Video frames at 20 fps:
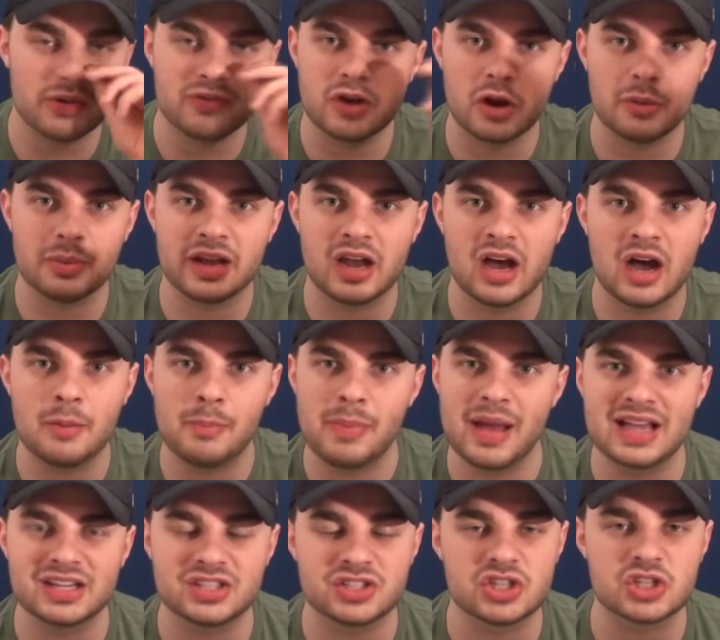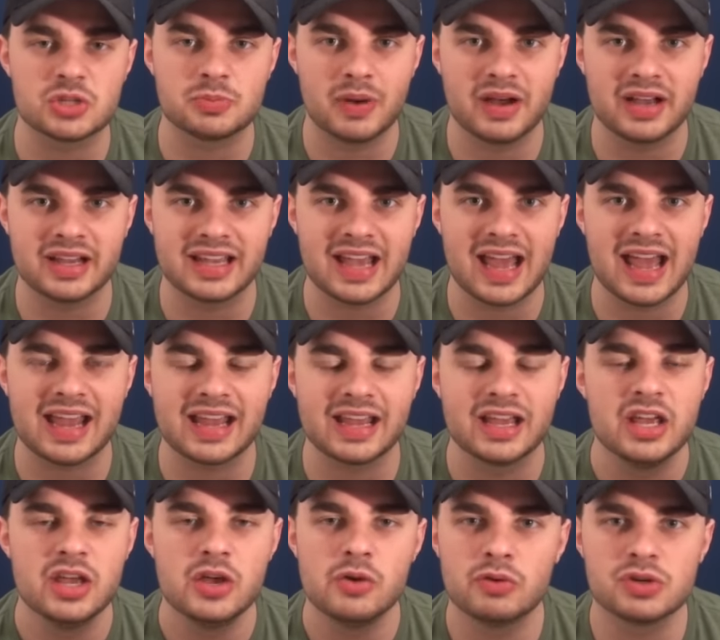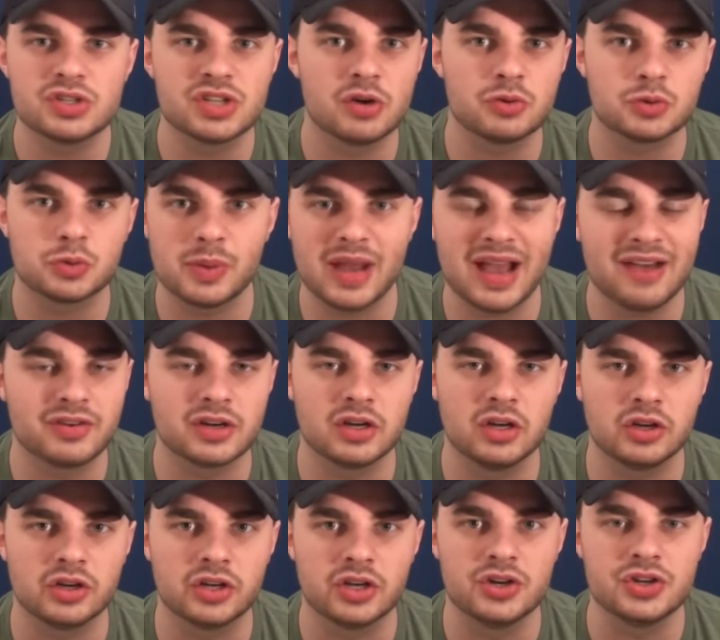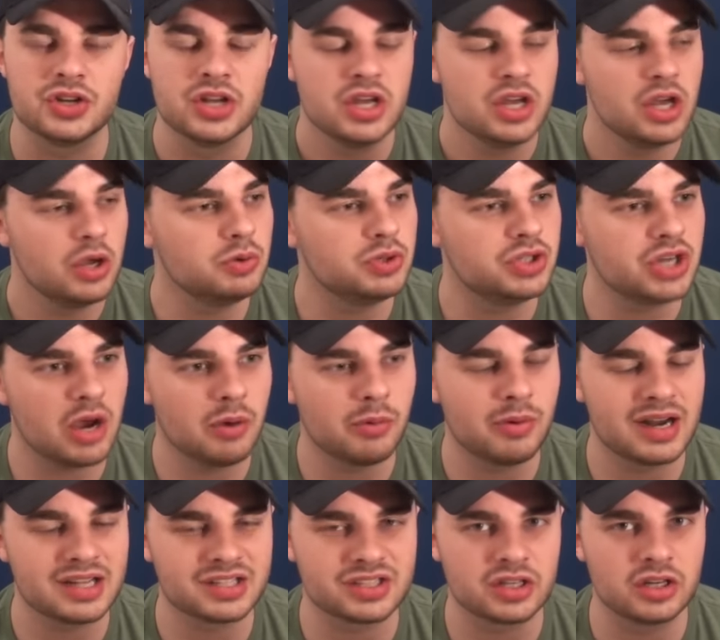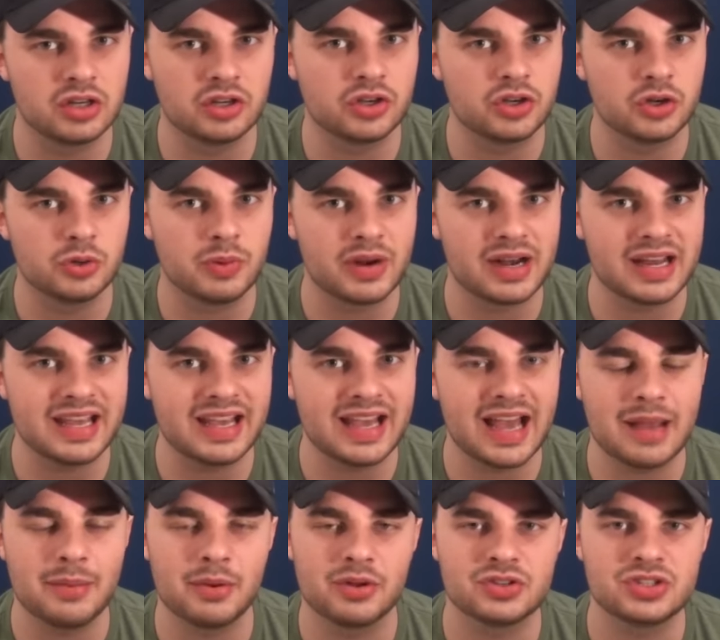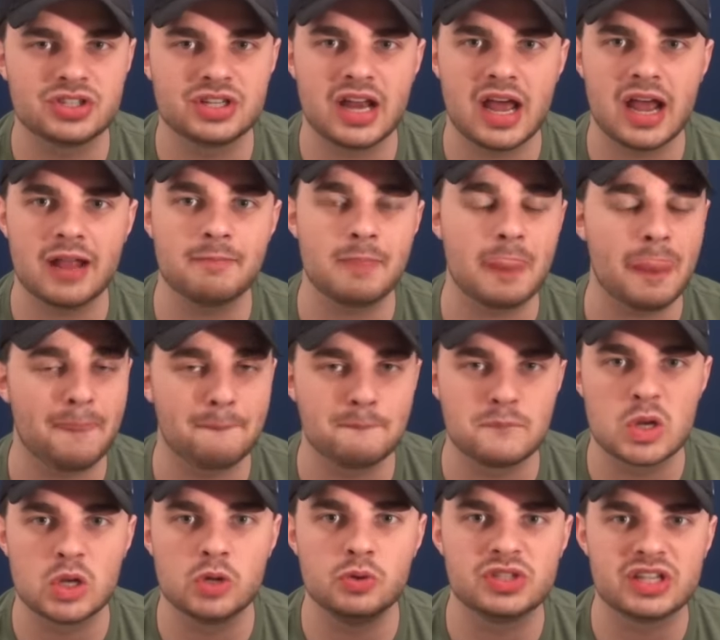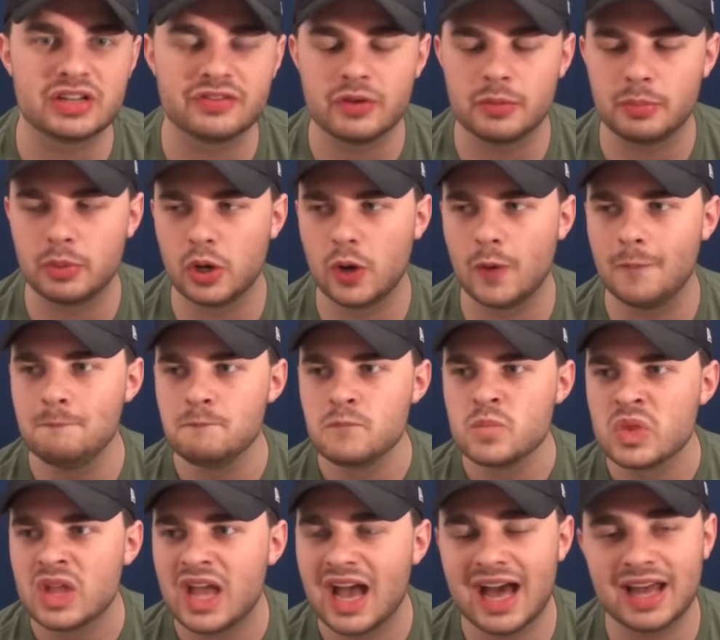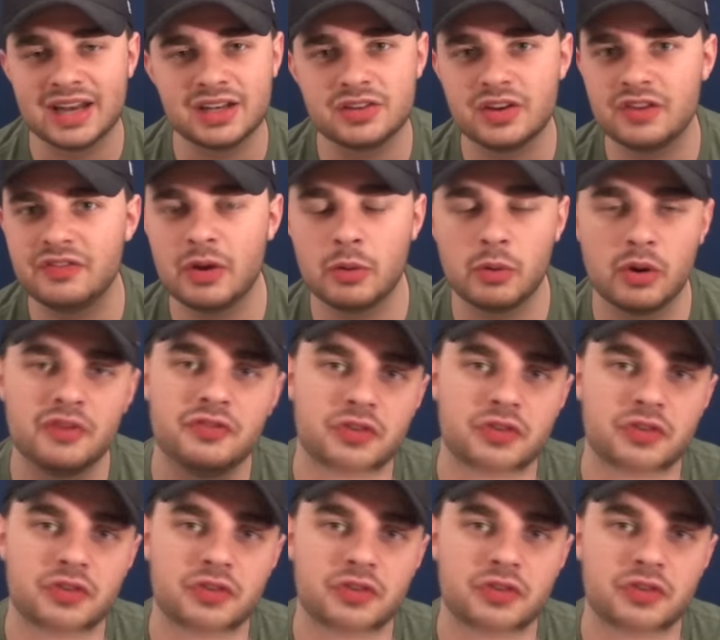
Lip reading: we've not been at our best despite getting results. We haven't looked good. Ujoa hasn't looked good when he came on today, losing the ball, and there were a